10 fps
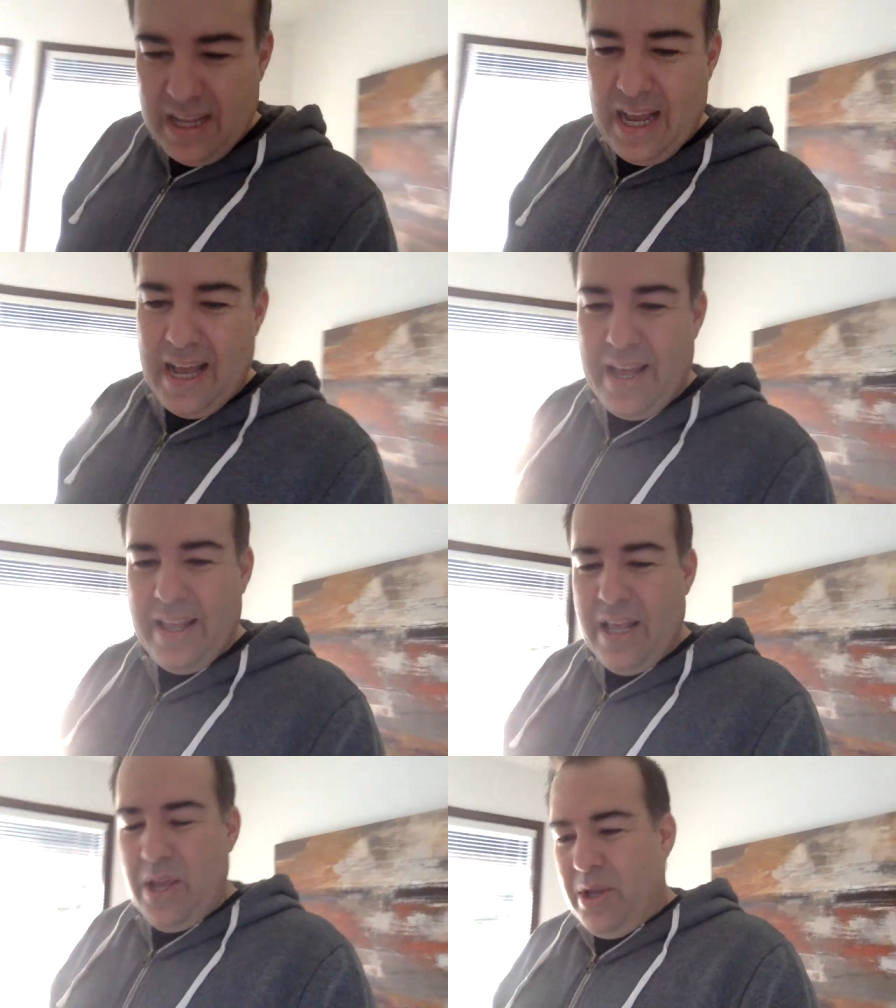Uh,
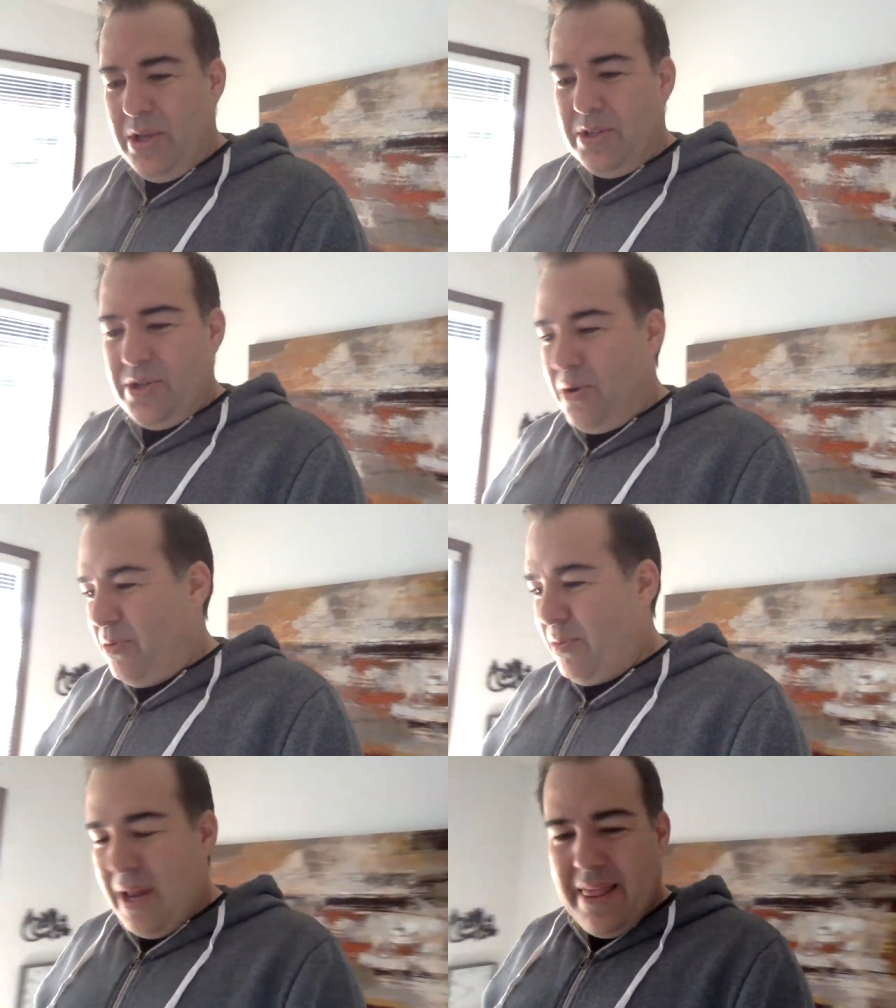so
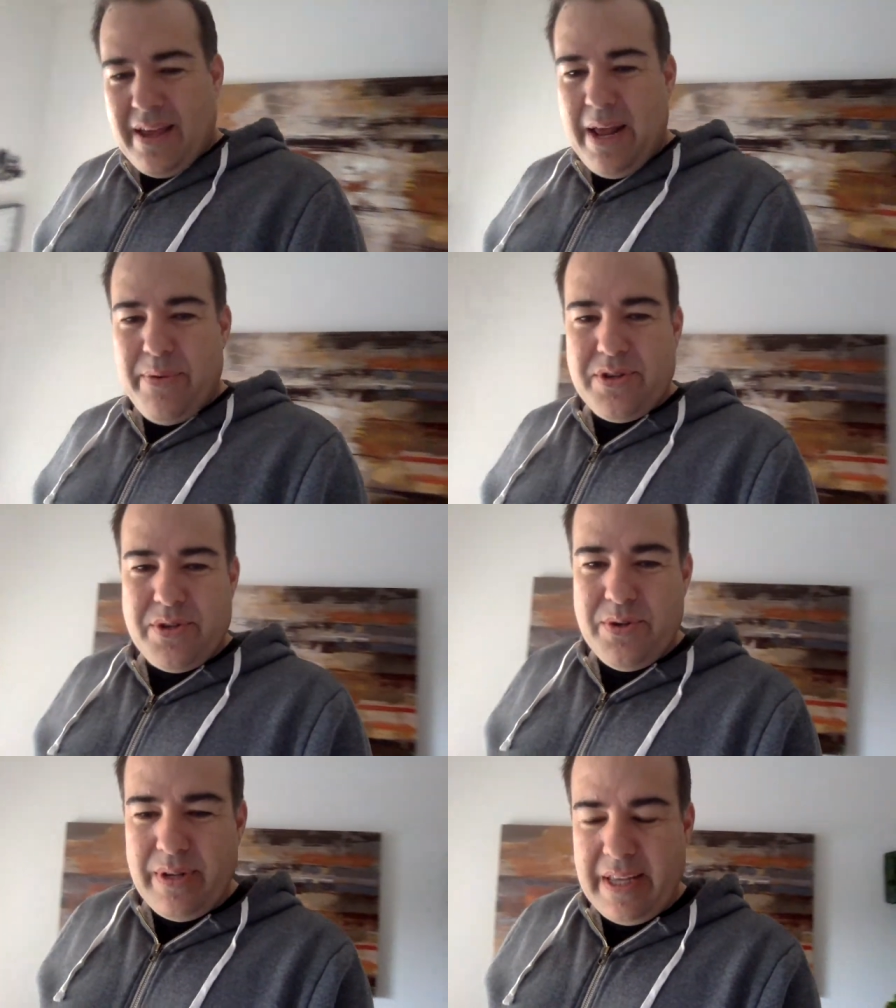what I thought I would
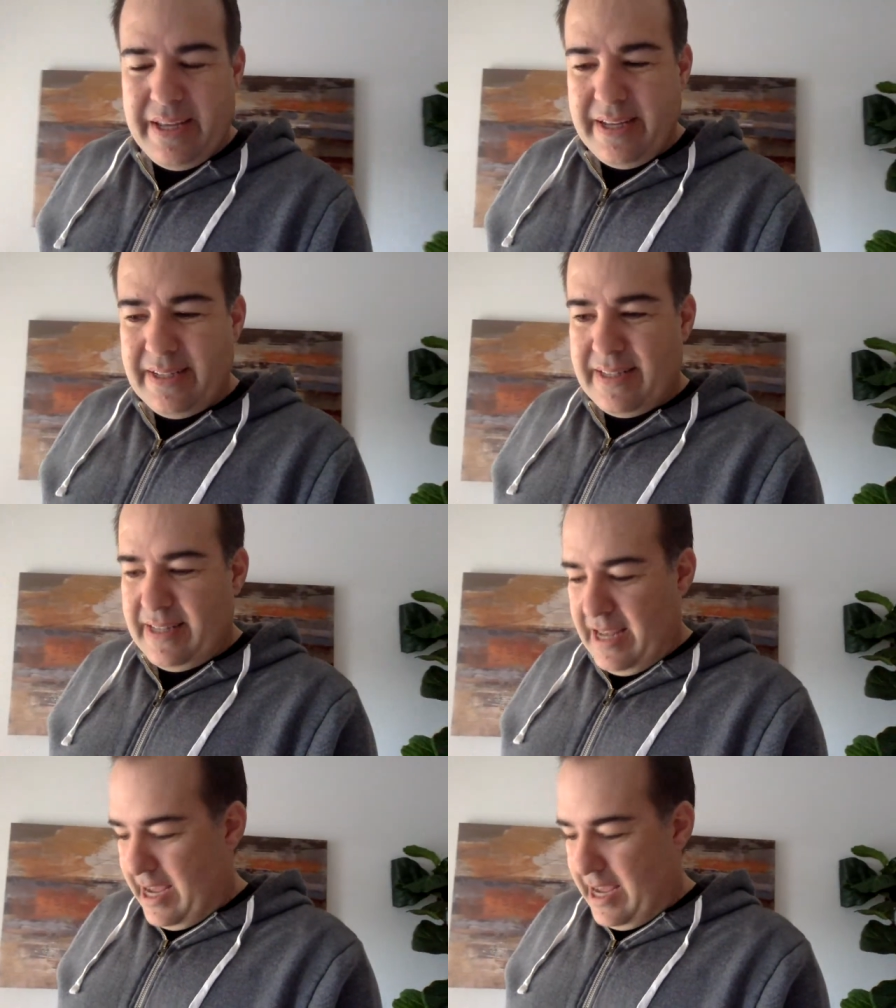do is